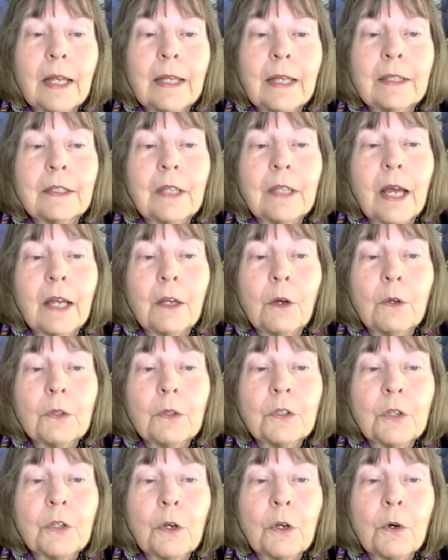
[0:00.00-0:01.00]
And I
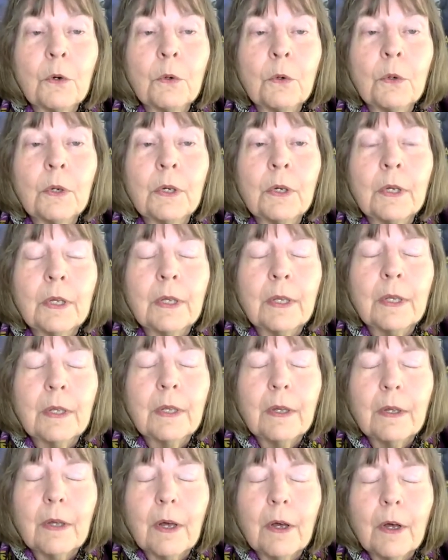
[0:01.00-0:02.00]
also
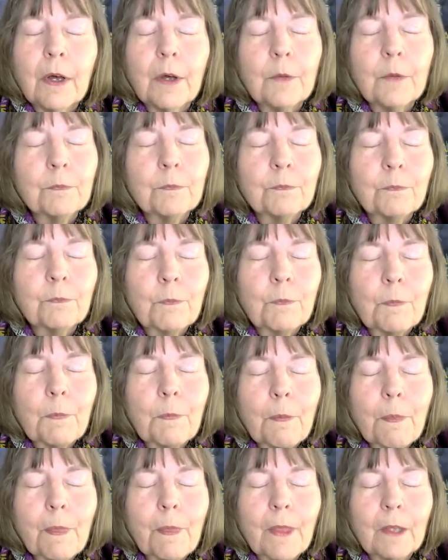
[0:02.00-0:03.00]
um,
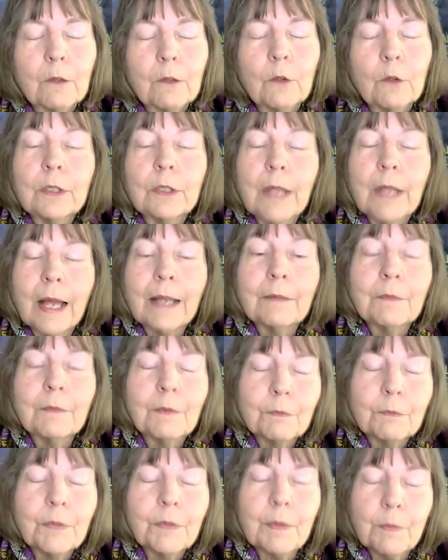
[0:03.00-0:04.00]
look at
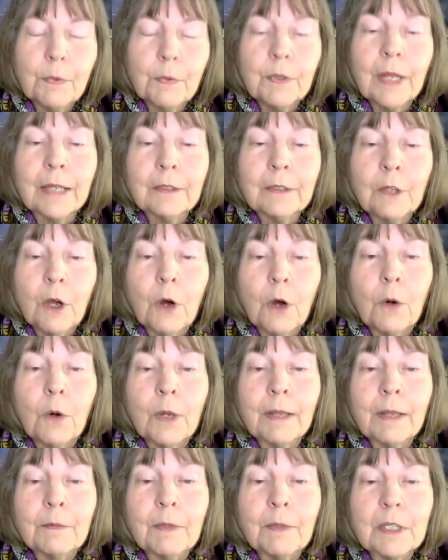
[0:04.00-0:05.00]
people I know
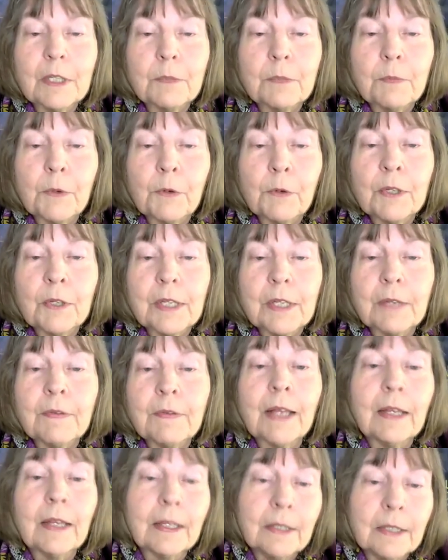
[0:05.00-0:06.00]
and experience I've
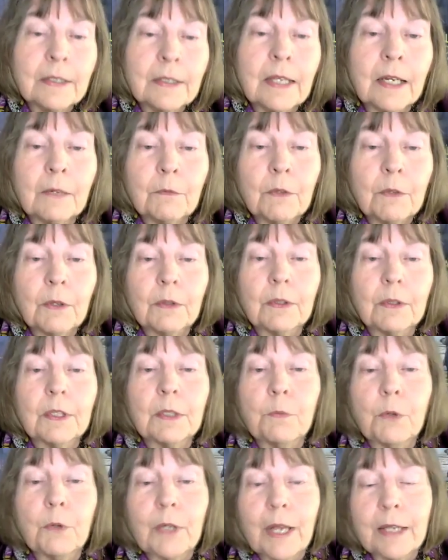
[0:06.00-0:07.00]
had. Like I said,
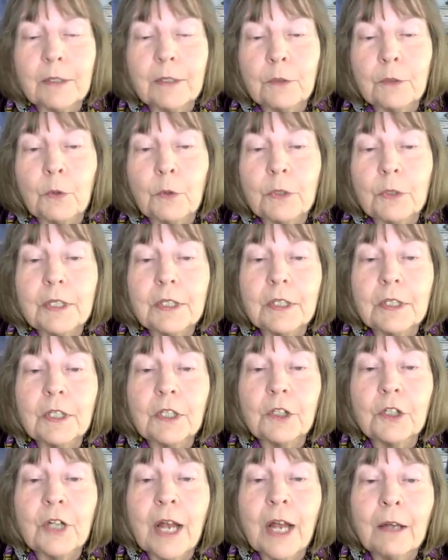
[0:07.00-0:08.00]
this book has an
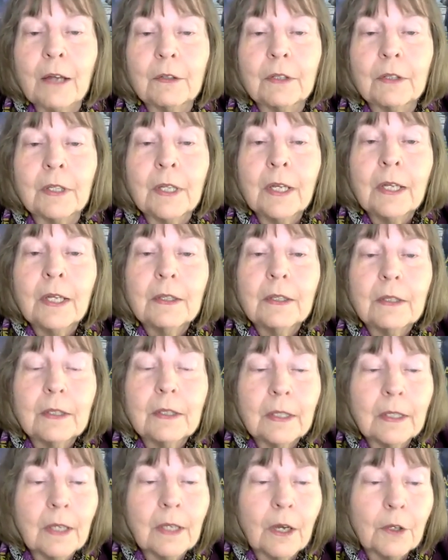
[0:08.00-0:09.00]
autistic child.
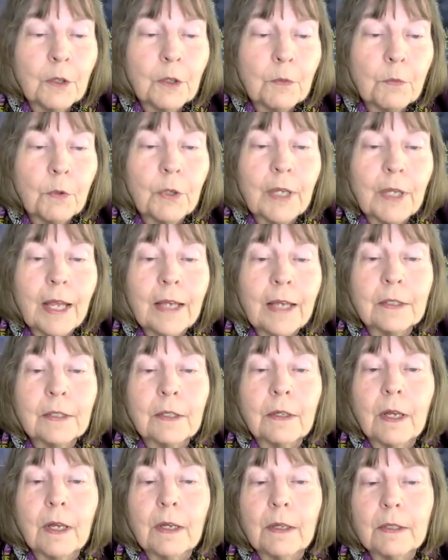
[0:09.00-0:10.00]
The other book has
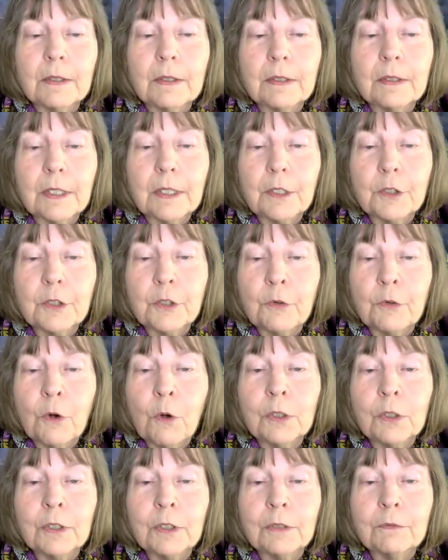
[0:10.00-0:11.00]
a 6 year
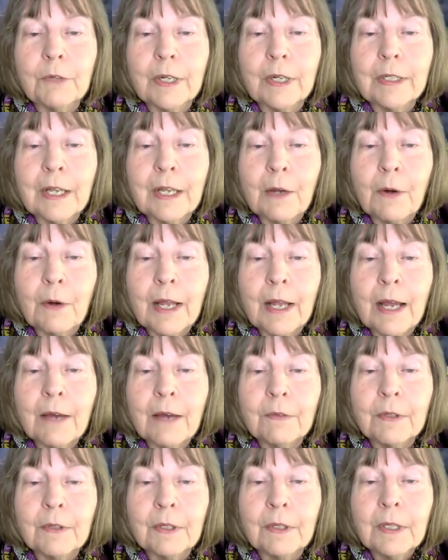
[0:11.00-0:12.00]
old, and right now I
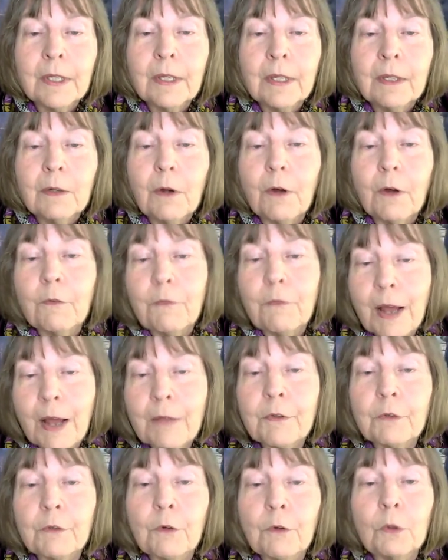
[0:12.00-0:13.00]
have a
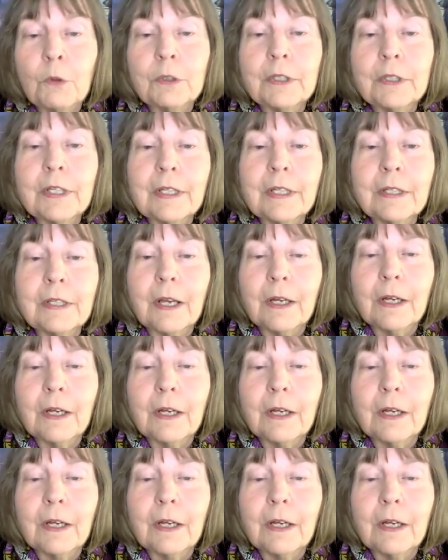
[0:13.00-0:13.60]
5 year old